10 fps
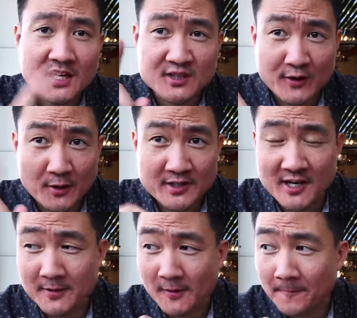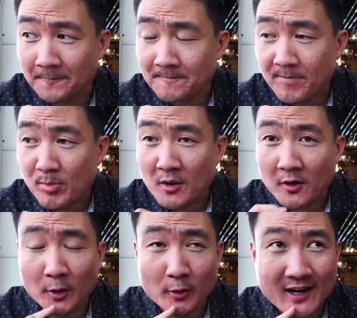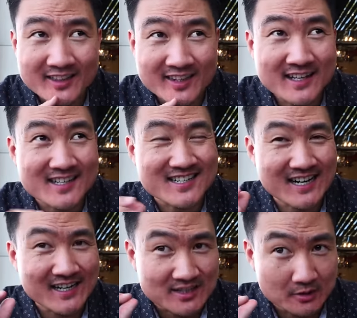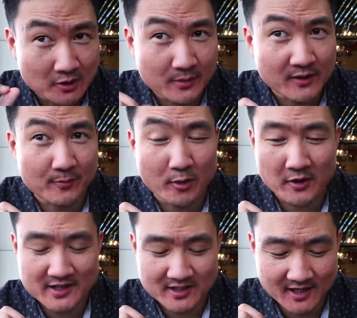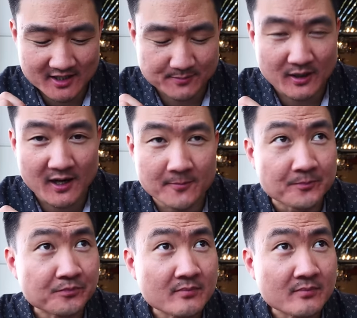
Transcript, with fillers: It's very tender. Although I think it kind of has a little bit of a porky taste, but